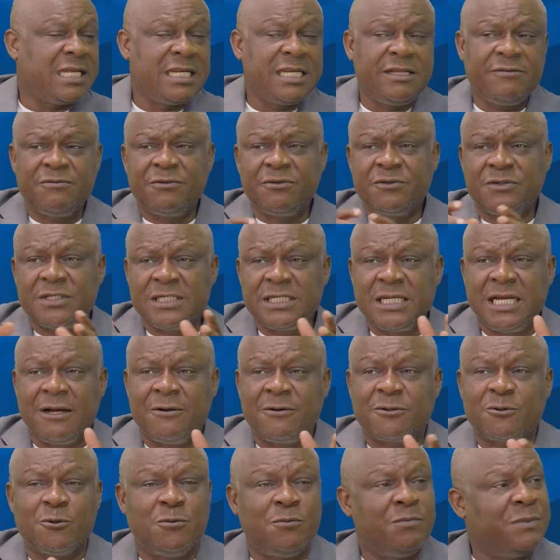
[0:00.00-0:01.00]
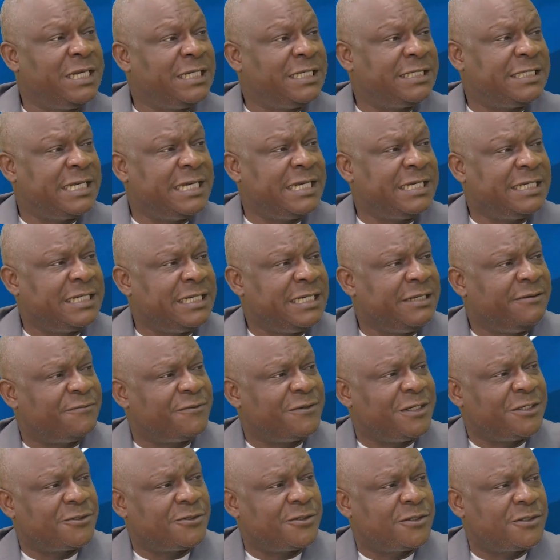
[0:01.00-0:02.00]
and even see how to maintain the
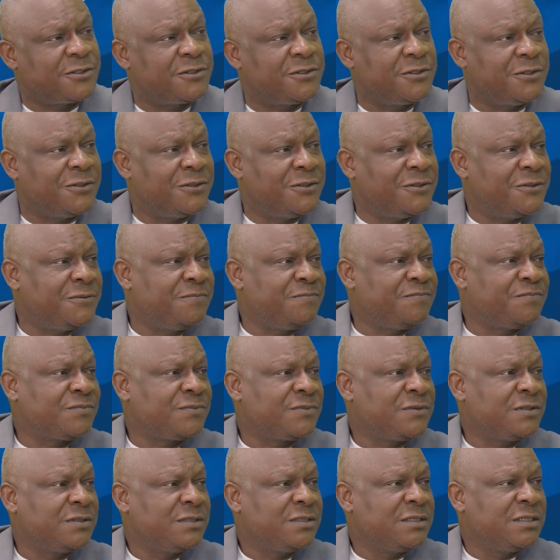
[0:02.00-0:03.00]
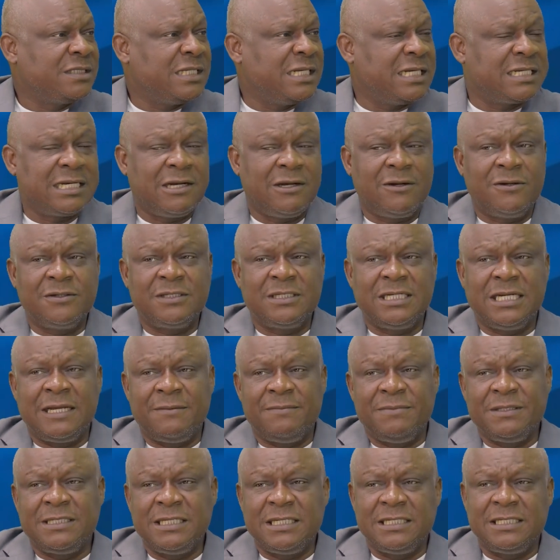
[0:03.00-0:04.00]
infrastructure that are all
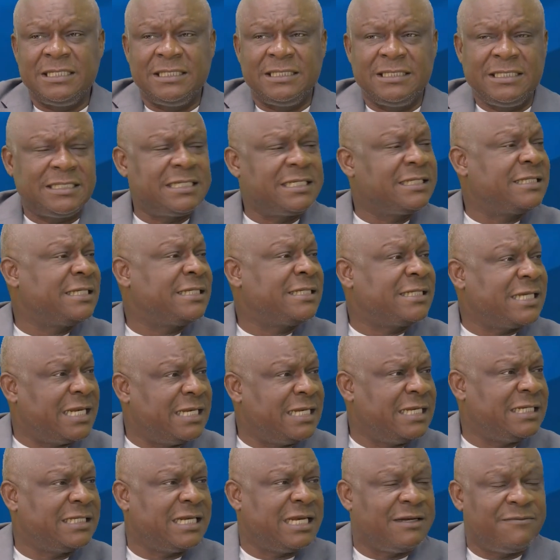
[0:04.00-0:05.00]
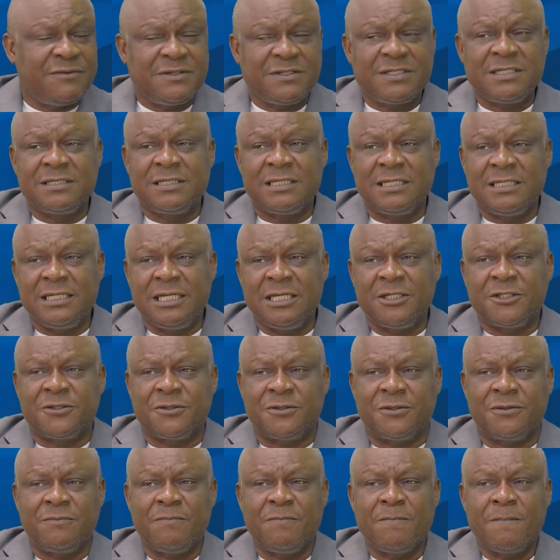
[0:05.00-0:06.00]
dilapidated. This is a challenge that faces the
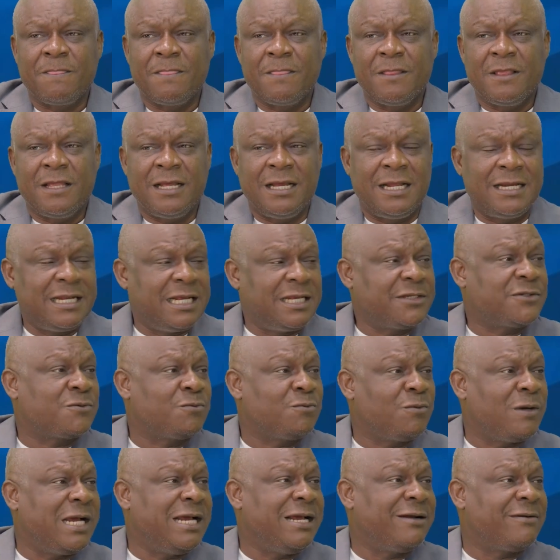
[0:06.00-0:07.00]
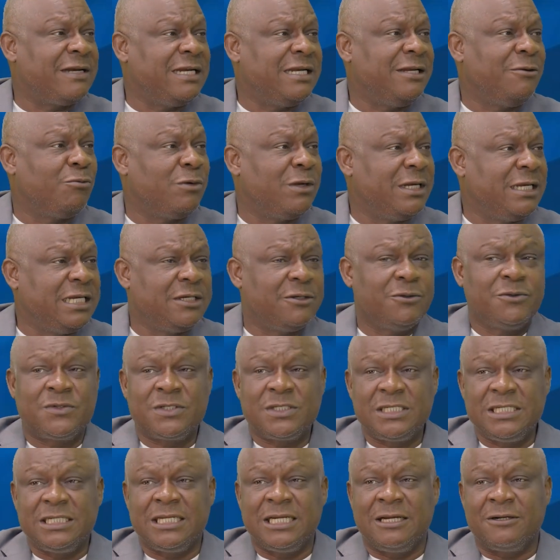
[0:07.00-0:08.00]
nation. And that's why really we need to
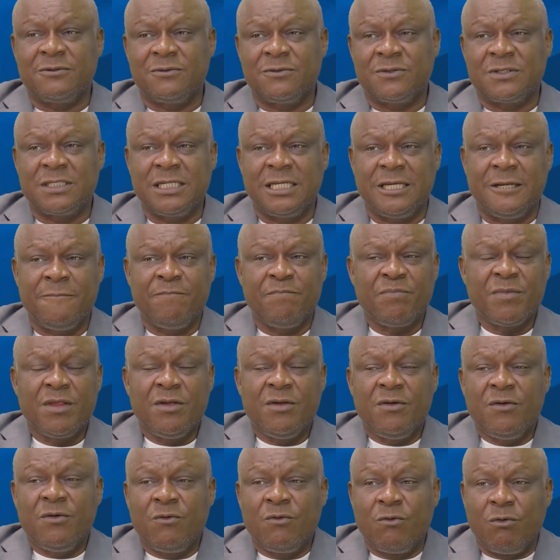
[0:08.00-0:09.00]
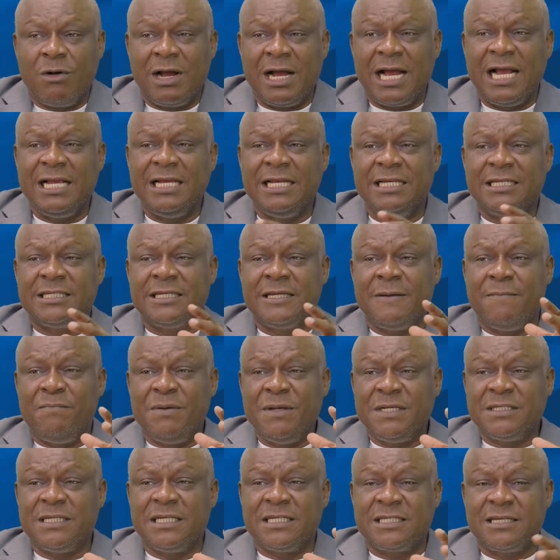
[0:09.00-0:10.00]
sit down to see why is the
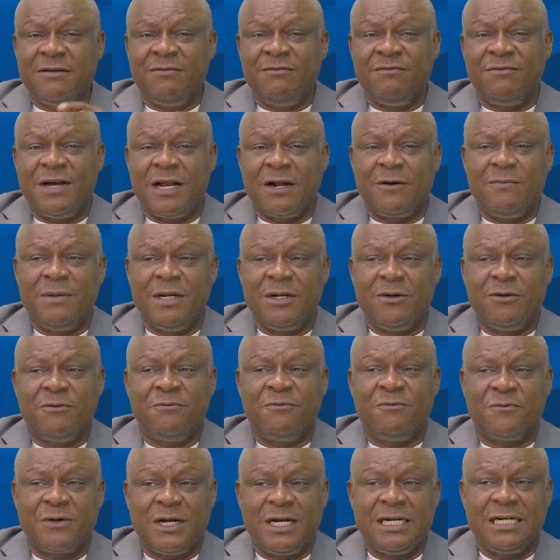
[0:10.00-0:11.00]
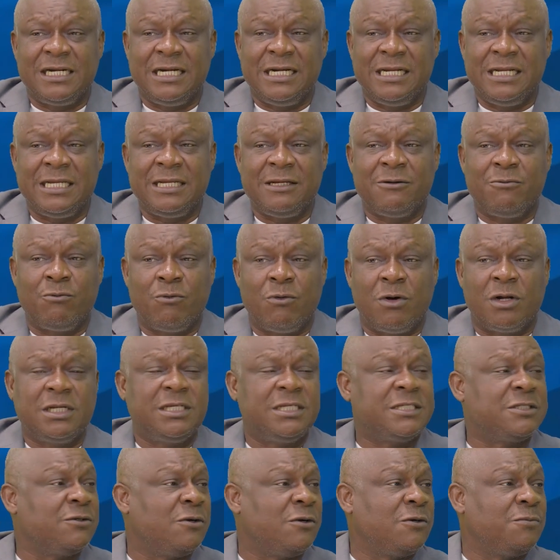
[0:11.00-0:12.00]
business environment not friendly?
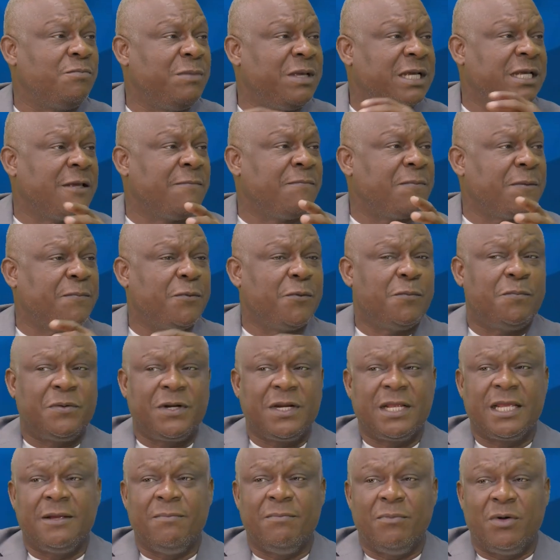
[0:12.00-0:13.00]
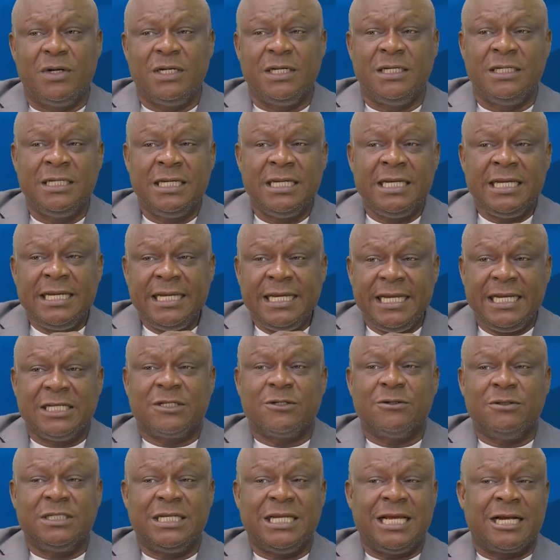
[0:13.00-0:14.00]
What is not making people bringing money
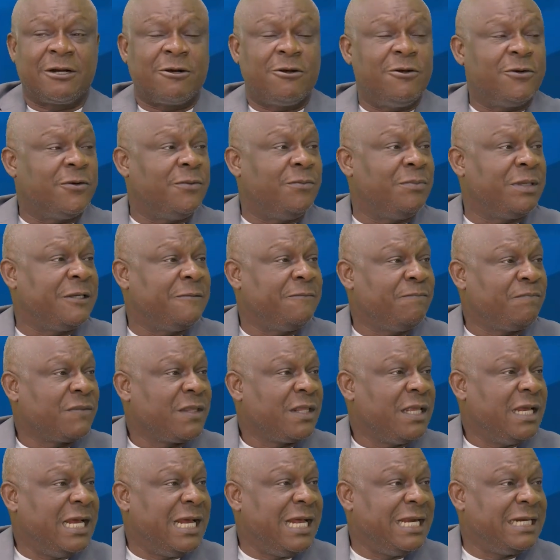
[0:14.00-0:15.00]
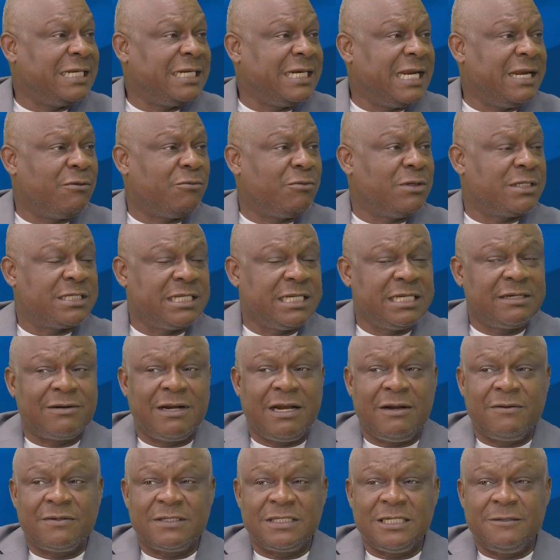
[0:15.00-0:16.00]
into the economy? And then we sit
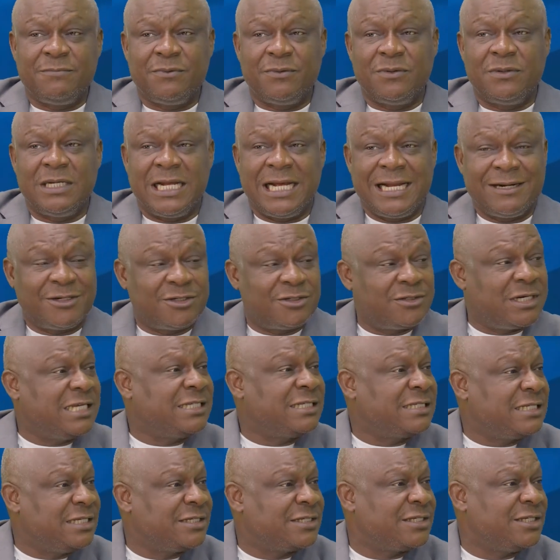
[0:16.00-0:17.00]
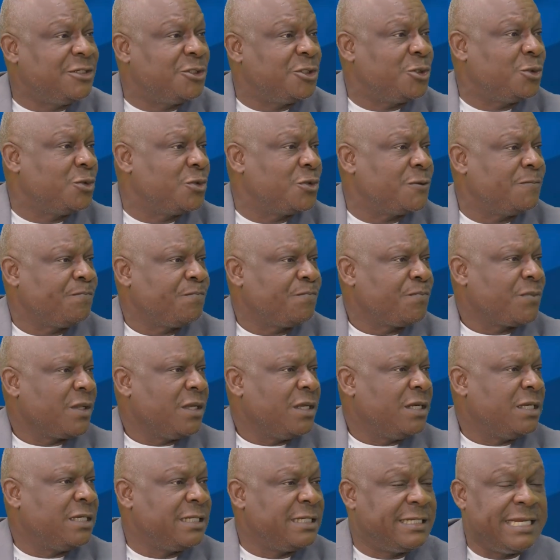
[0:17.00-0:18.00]
around table, address these issues.
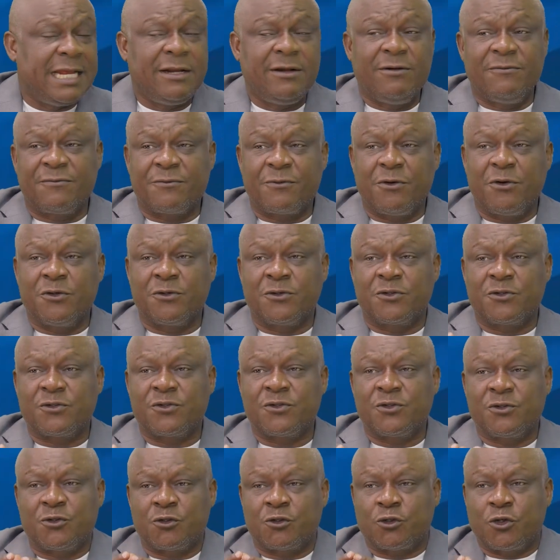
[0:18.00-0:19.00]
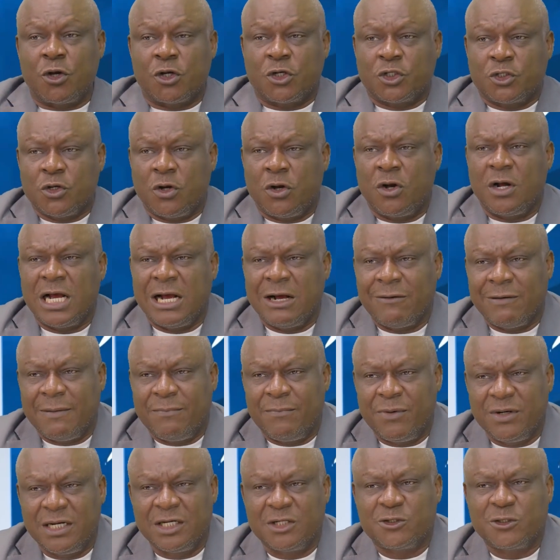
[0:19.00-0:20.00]
Then, of course, structure
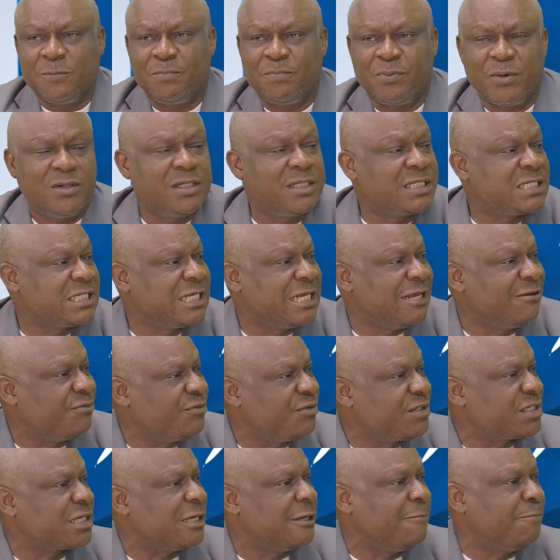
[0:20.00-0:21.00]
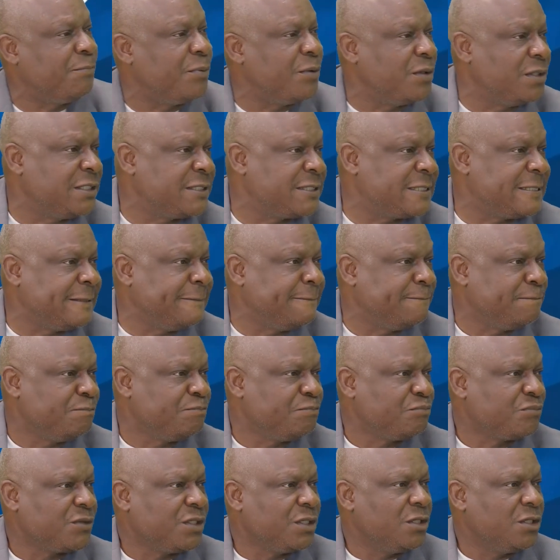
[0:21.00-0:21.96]
our monetary policy and fiscal policy